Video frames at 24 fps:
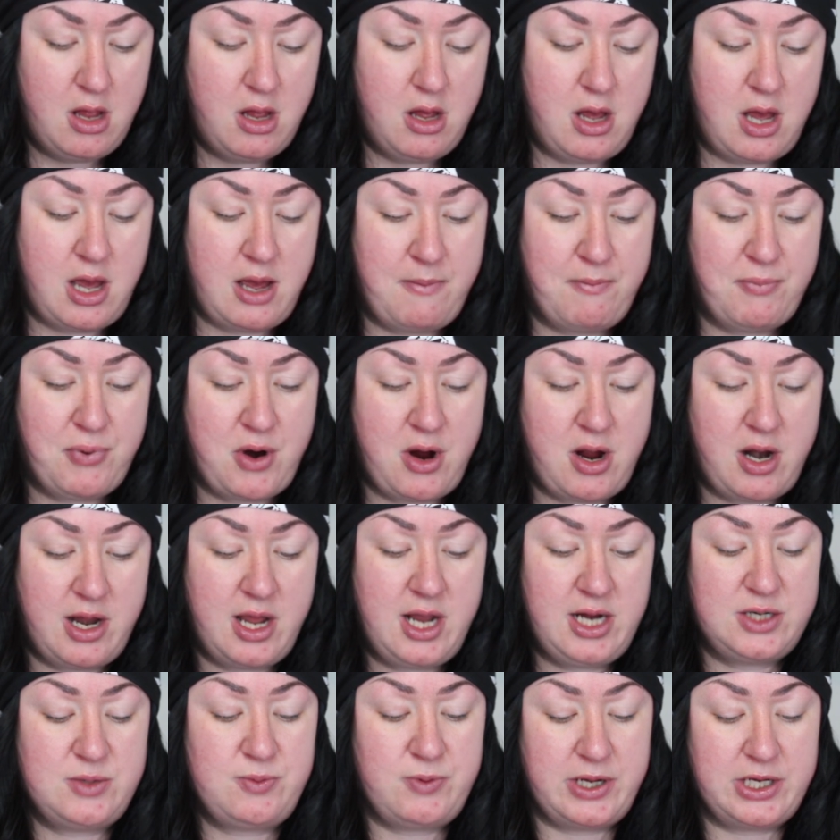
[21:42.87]

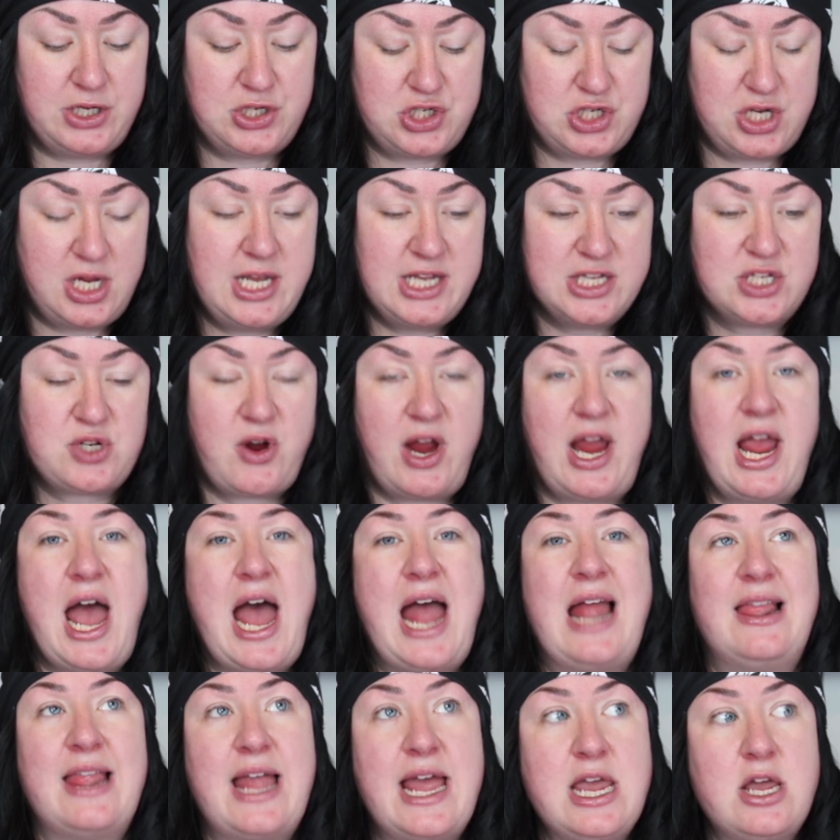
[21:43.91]
product, which is great.
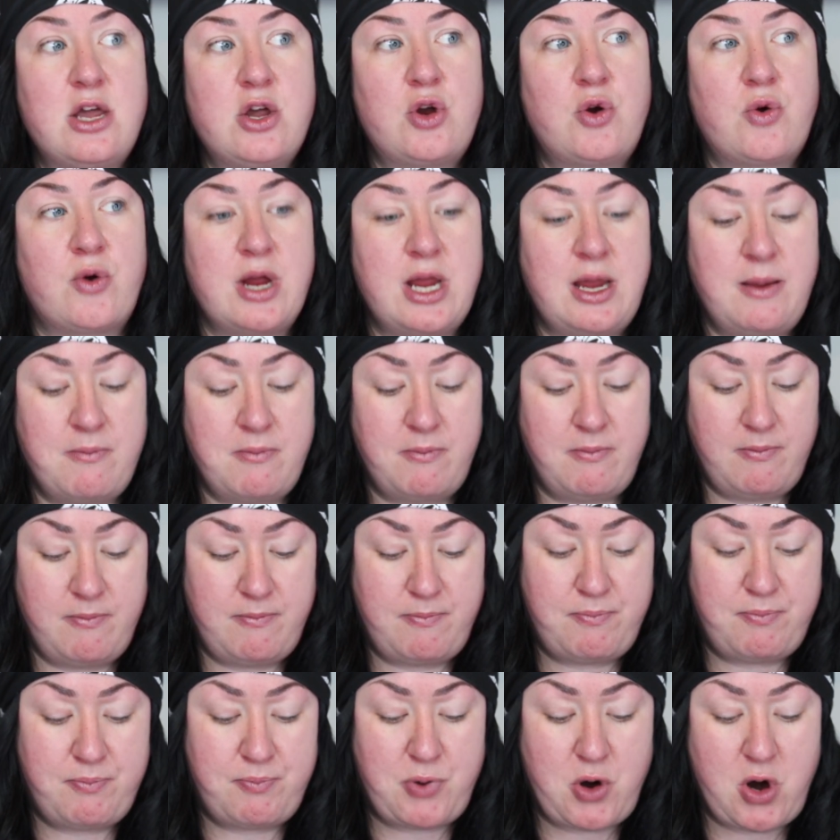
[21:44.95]
I like cream
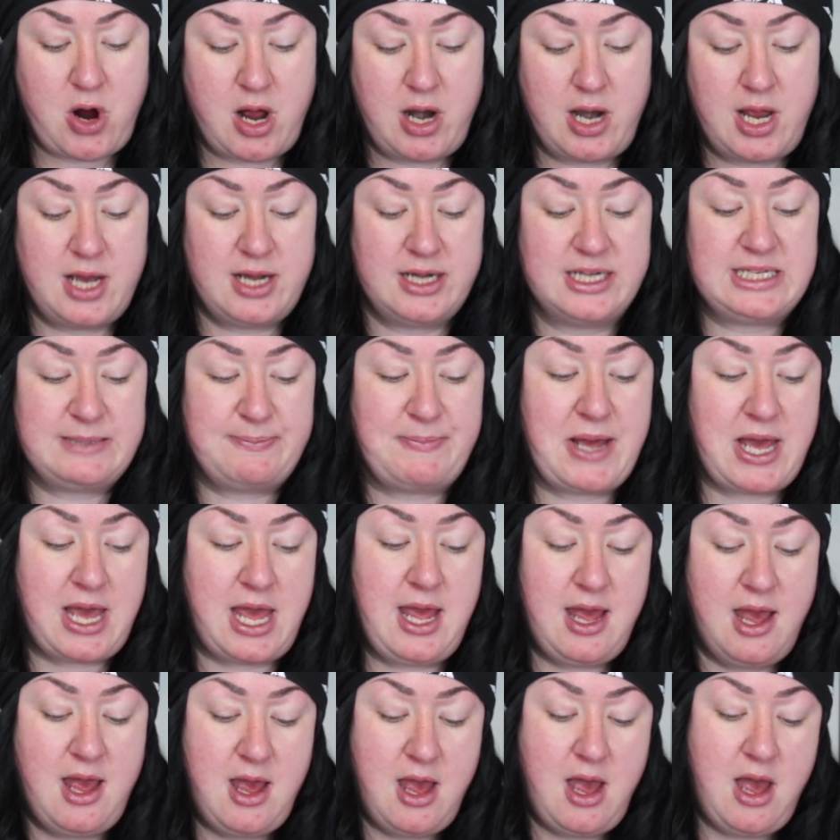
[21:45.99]
products,
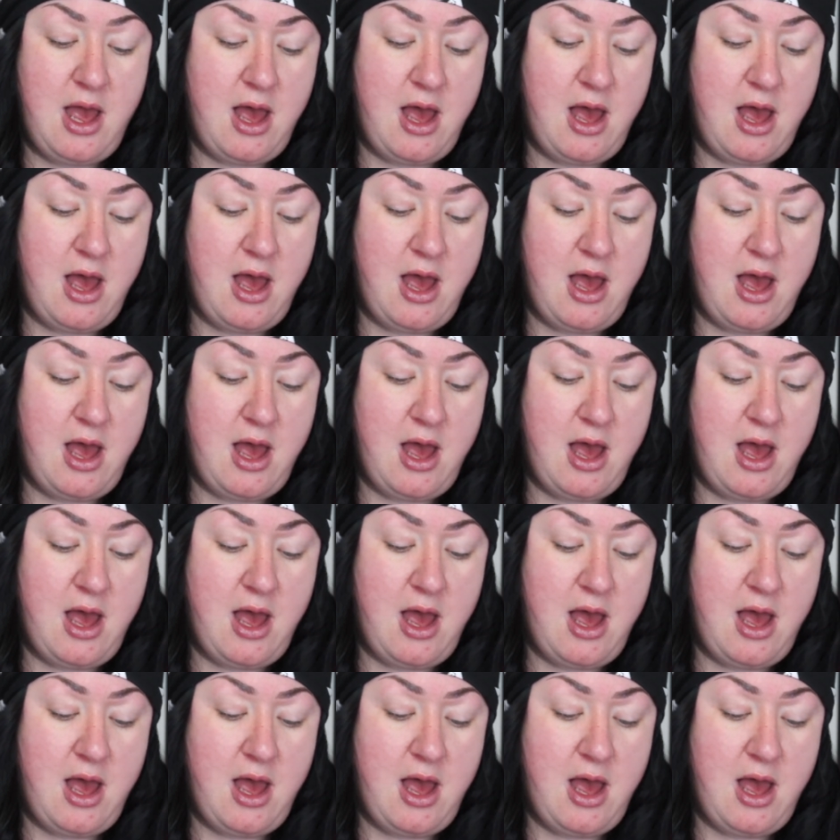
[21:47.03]
but